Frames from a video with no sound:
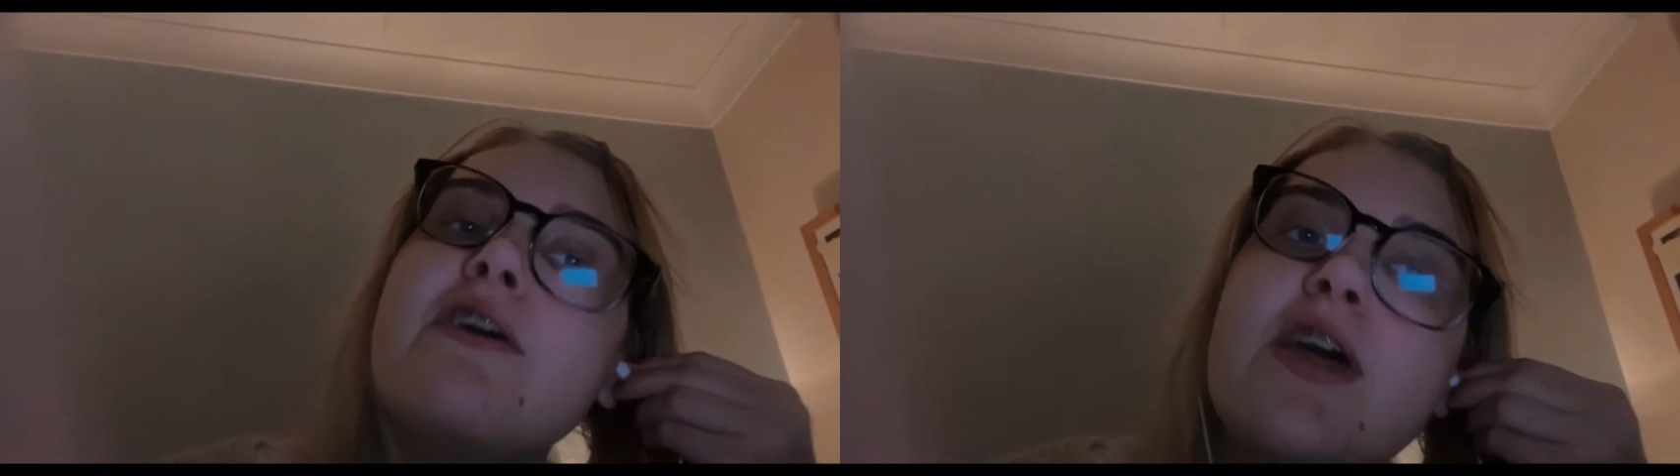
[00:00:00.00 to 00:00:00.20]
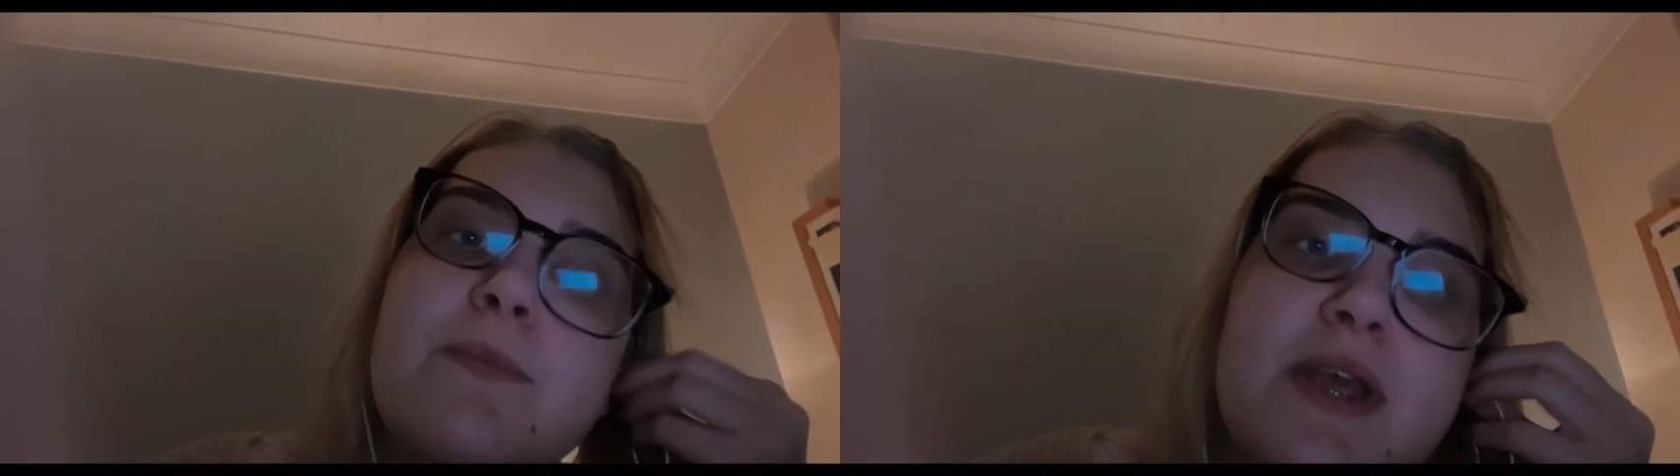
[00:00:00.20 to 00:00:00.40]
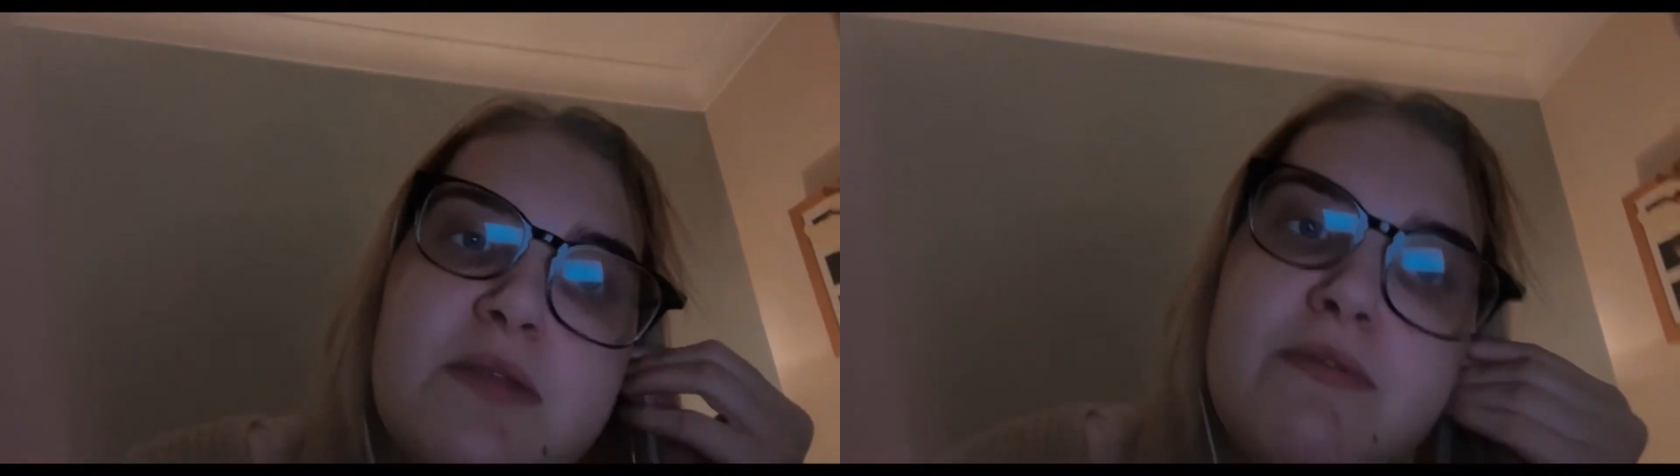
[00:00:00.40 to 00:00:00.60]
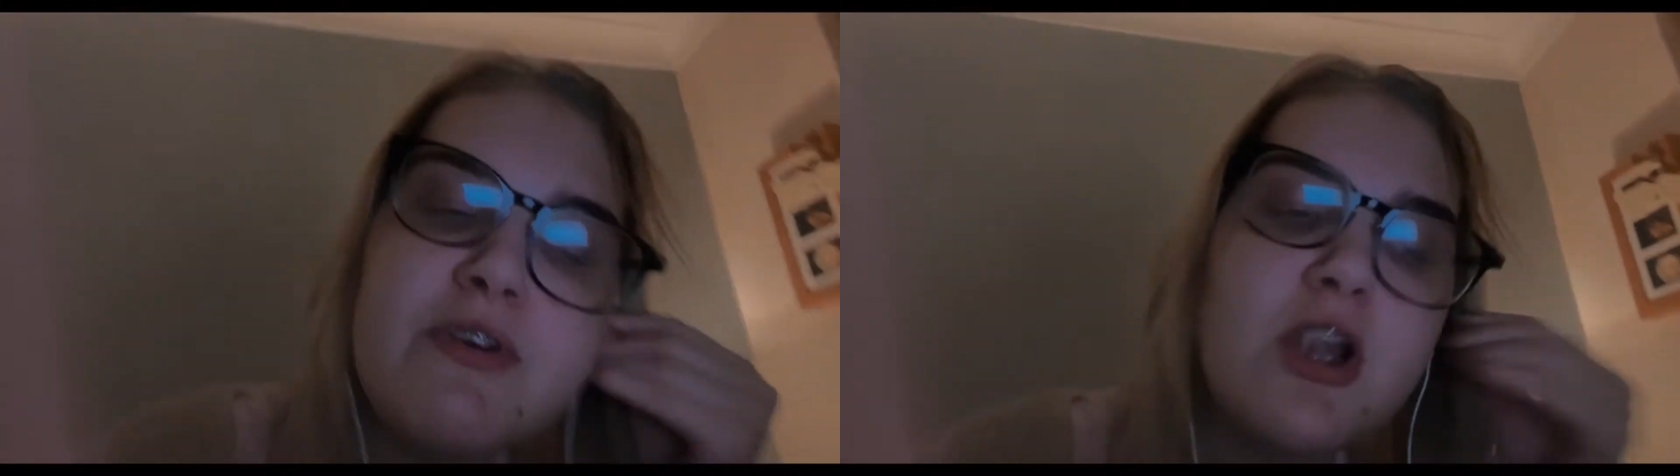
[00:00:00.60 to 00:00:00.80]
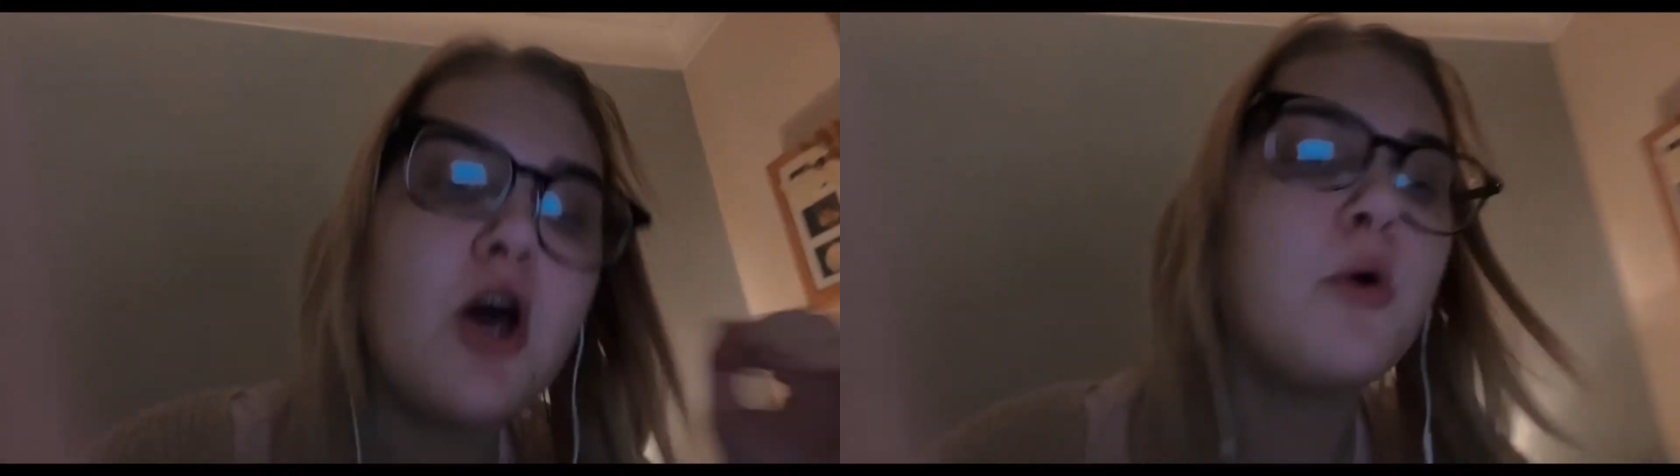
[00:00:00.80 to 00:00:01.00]
Makes me
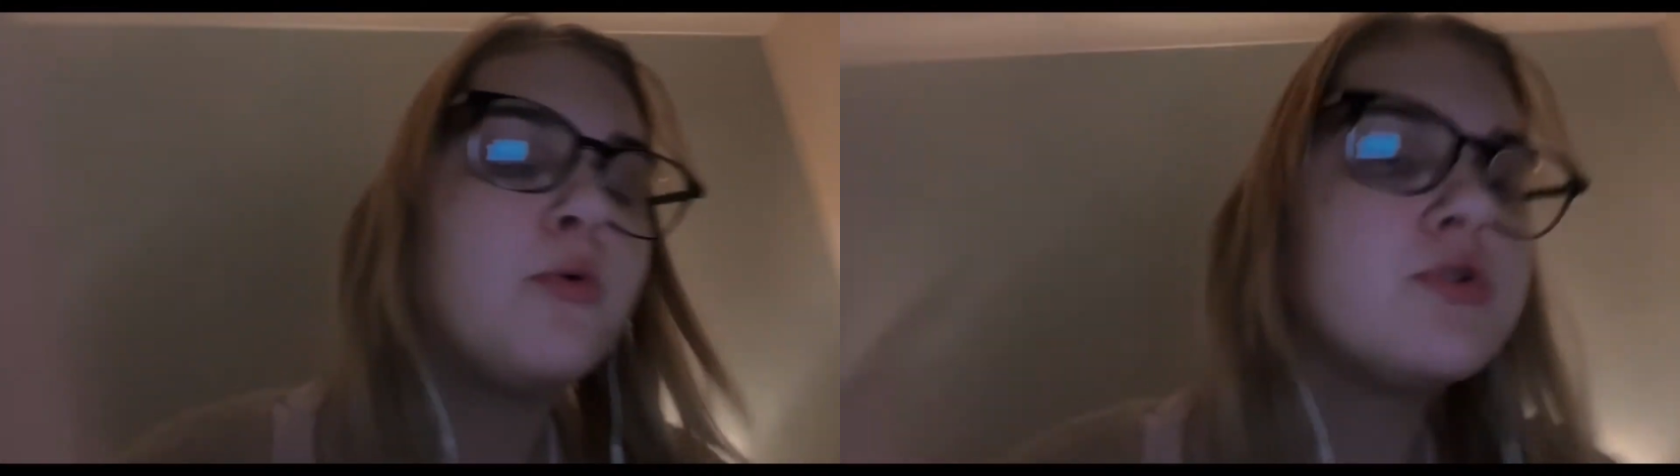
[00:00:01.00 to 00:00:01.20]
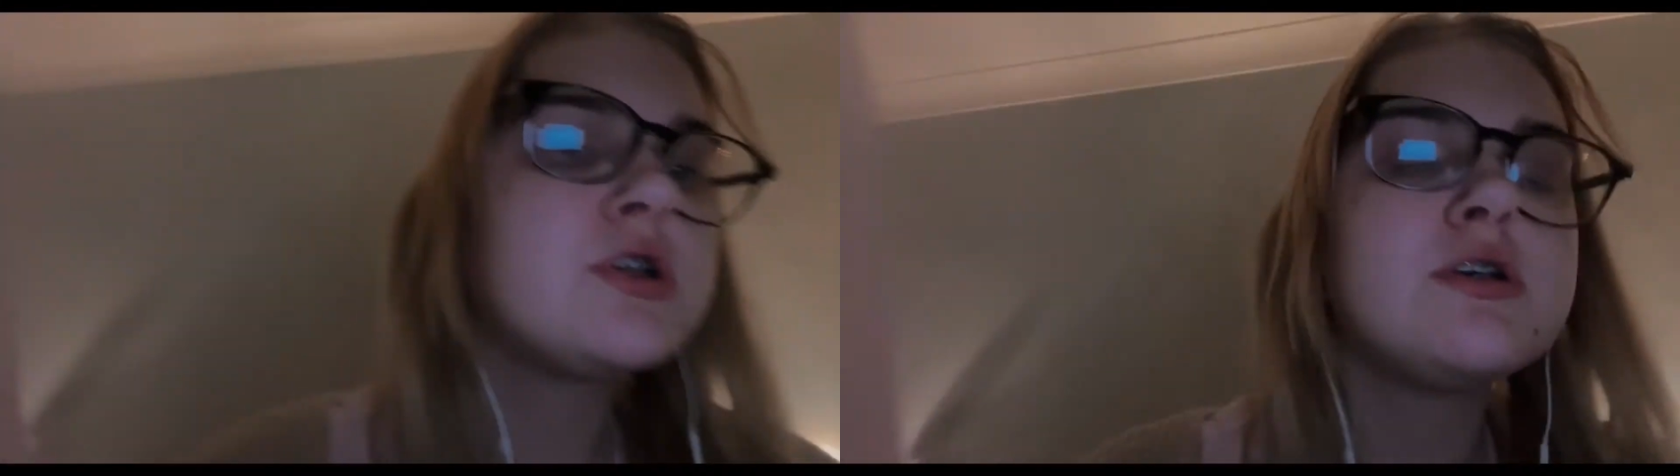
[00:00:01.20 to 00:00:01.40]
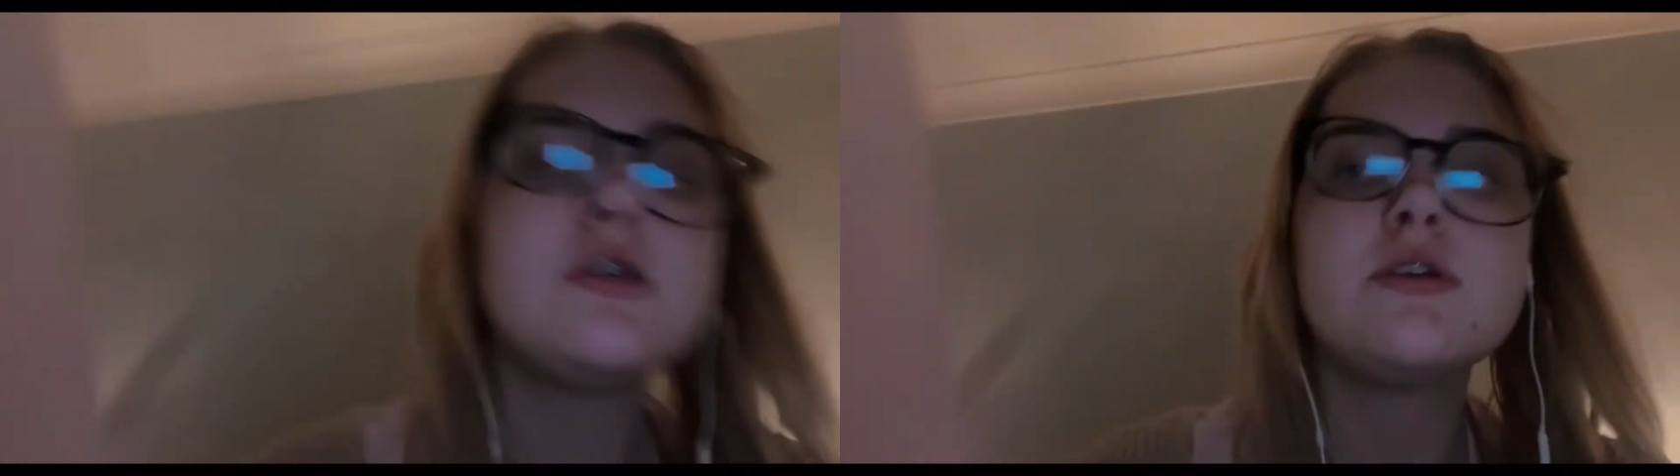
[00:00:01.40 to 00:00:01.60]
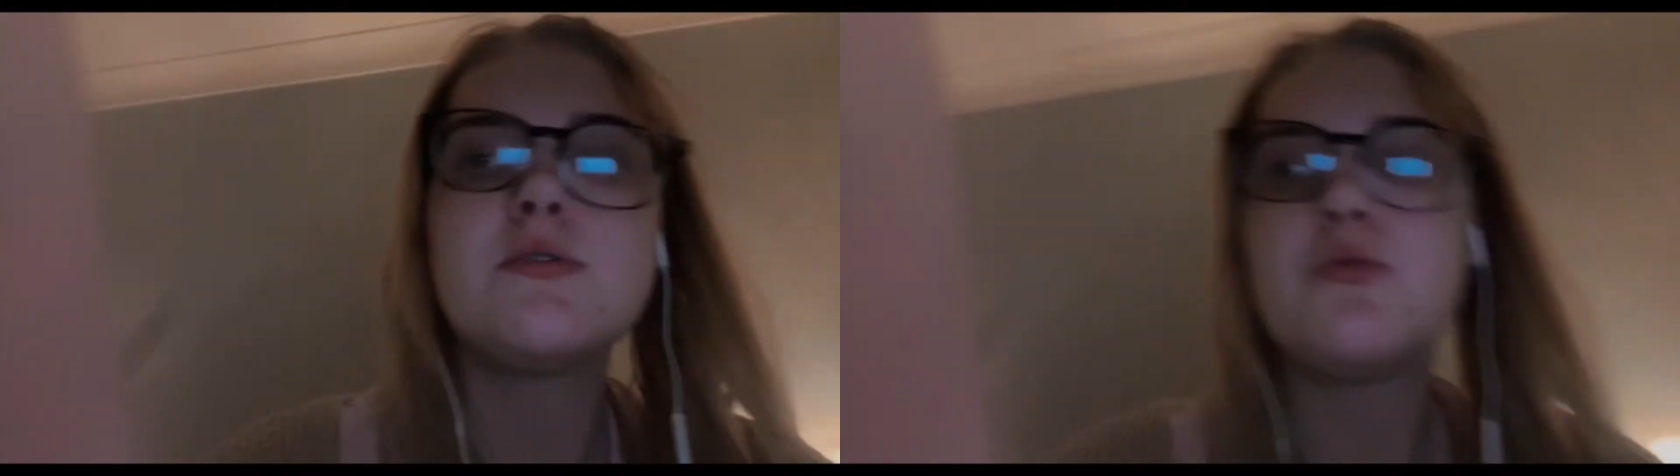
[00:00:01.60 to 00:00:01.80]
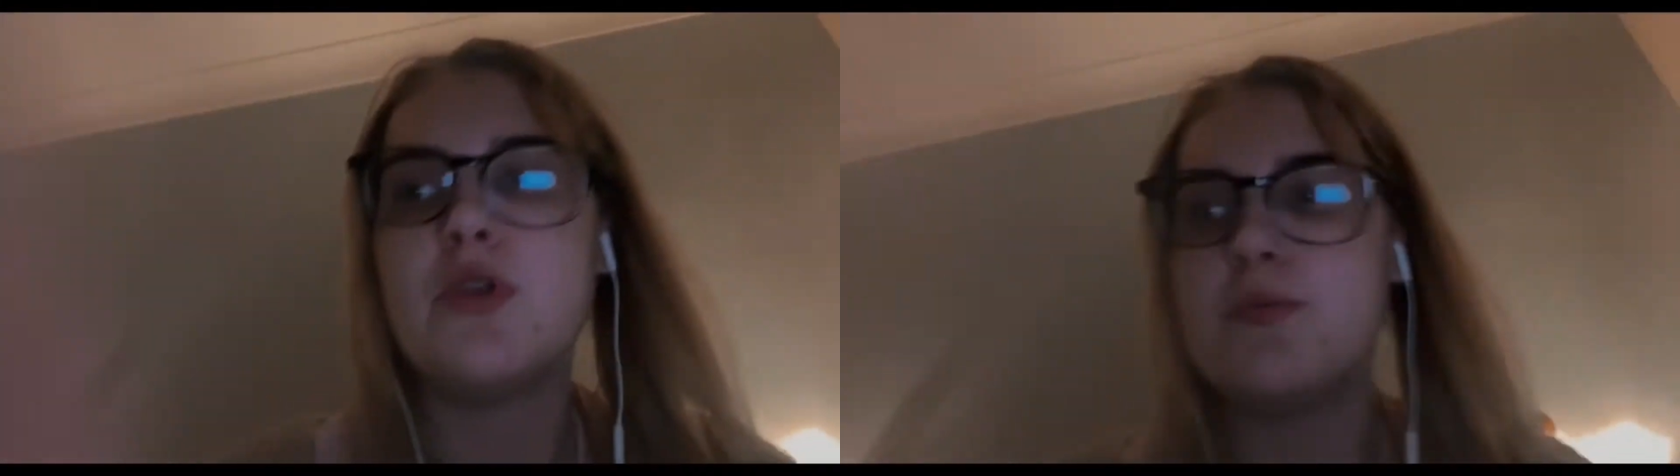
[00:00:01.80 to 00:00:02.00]
feel old. I'm